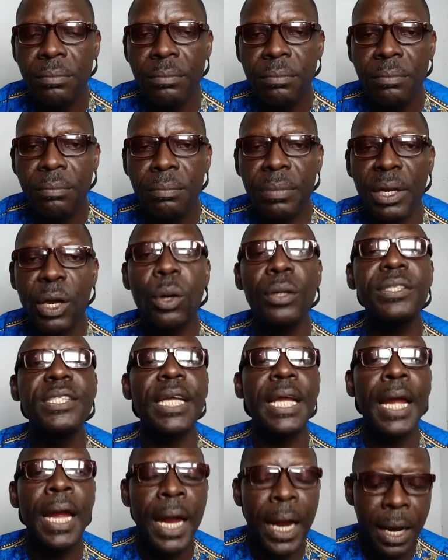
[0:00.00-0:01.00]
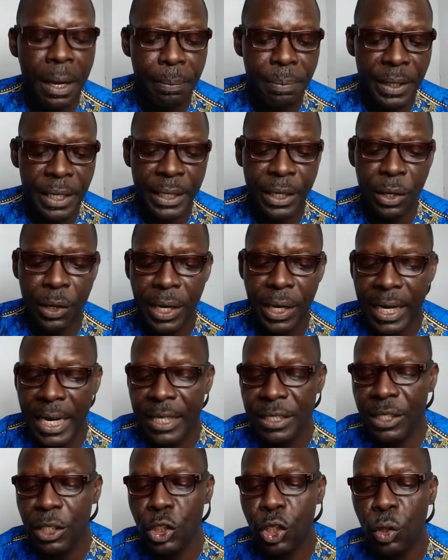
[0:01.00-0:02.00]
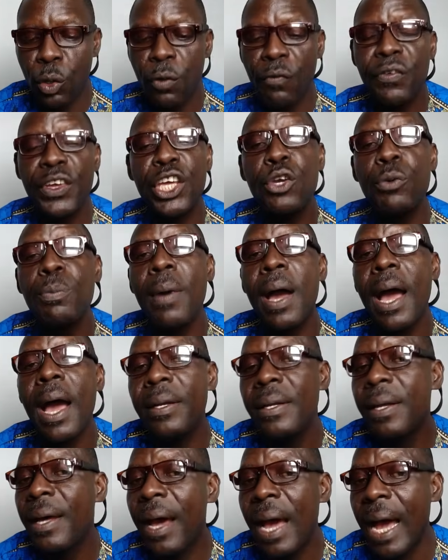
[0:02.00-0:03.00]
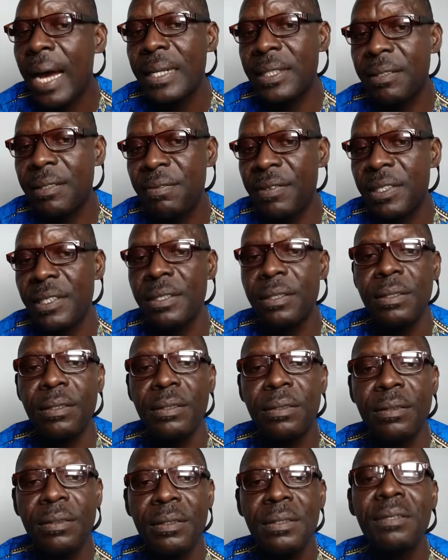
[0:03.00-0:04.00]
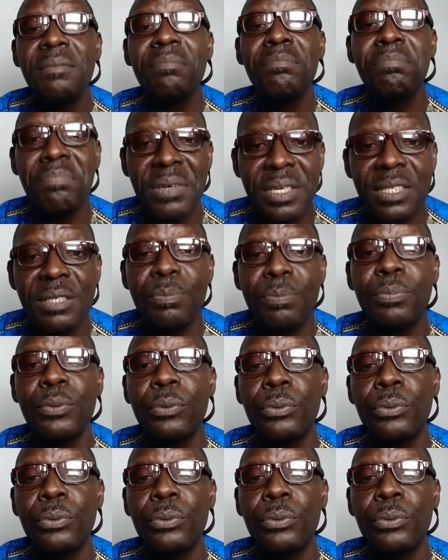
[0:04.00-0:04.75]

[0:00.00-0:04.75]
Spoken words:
because they help in the organization of human activities. Principles.